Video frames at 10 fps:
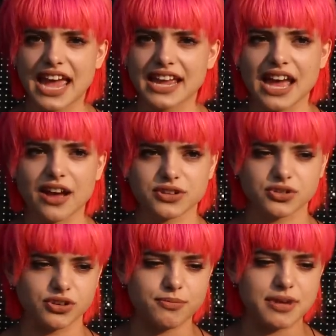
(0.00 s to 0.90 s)
hangouts
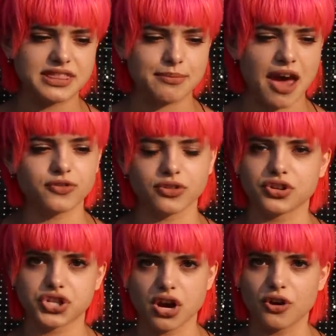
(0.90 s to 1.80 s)
or you meet them after the
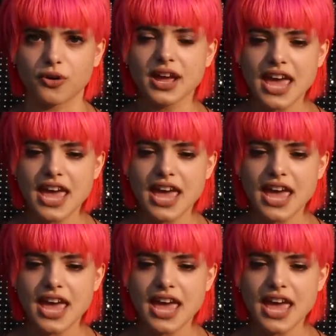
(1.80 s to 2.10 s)
show